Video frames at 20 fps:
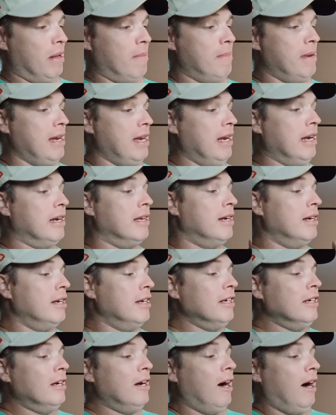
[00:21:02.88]
I mean.
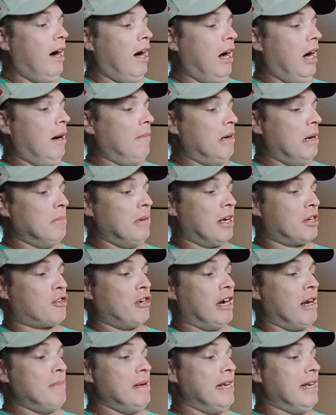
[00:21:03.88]
I'm not
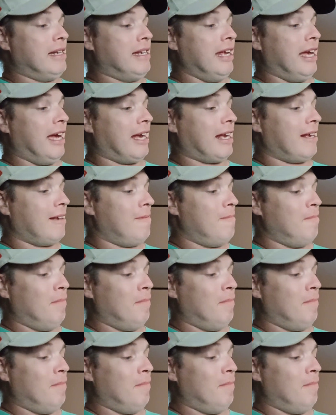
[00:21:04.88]
trying to be a dick,